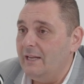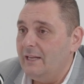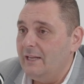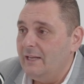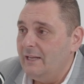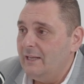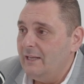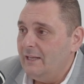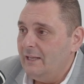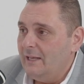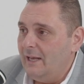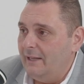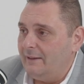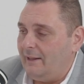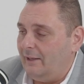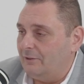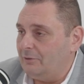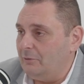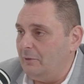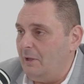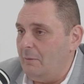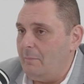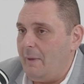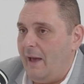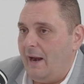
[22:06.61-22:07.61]
it doesn't
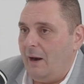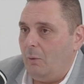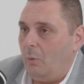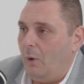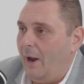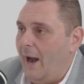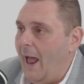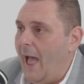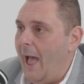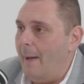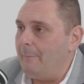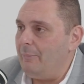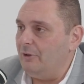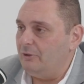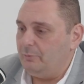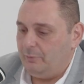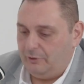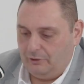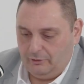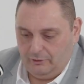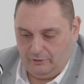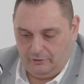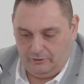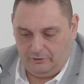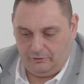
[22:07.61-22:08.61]
really matter what happens
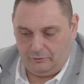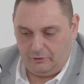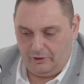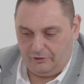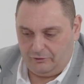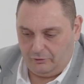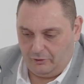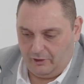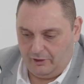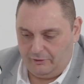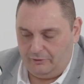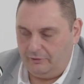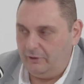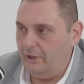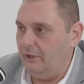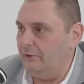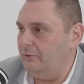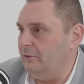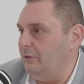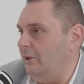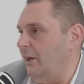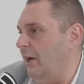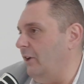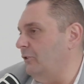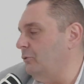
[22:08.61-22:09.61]
because it's
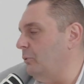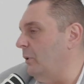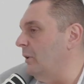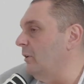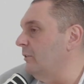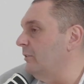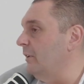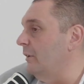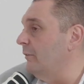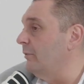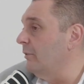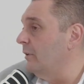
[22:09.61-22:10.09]
you know, it's relative.